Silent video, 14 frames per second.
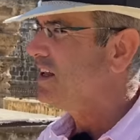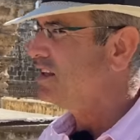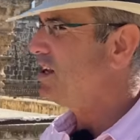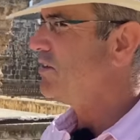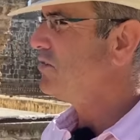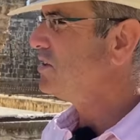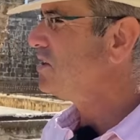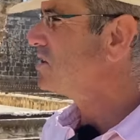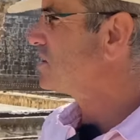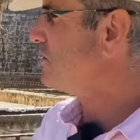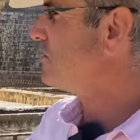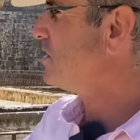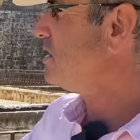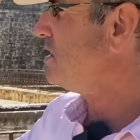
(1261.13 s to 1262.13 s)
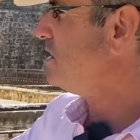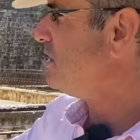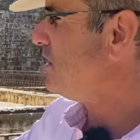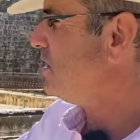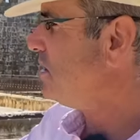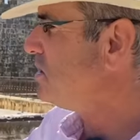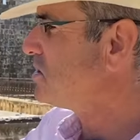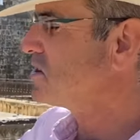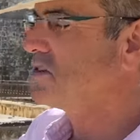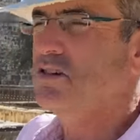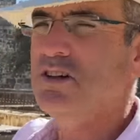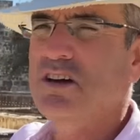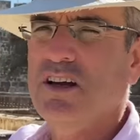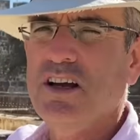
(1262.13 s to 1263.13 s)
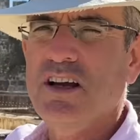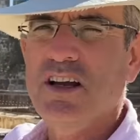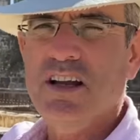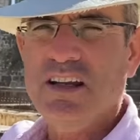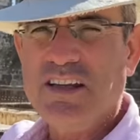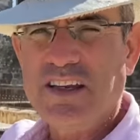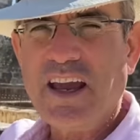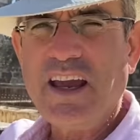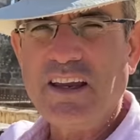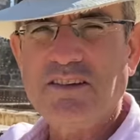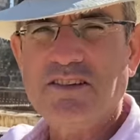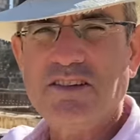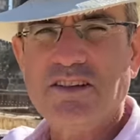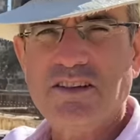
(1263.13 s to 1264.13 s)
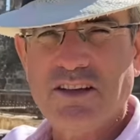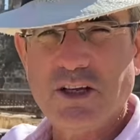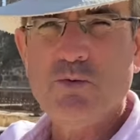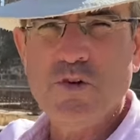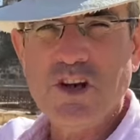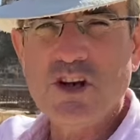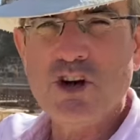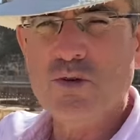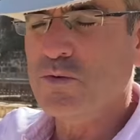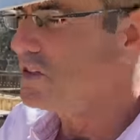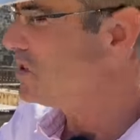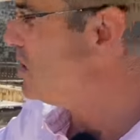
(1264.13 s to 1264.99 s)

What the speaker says: the evidence of the Eastern Gate that we know was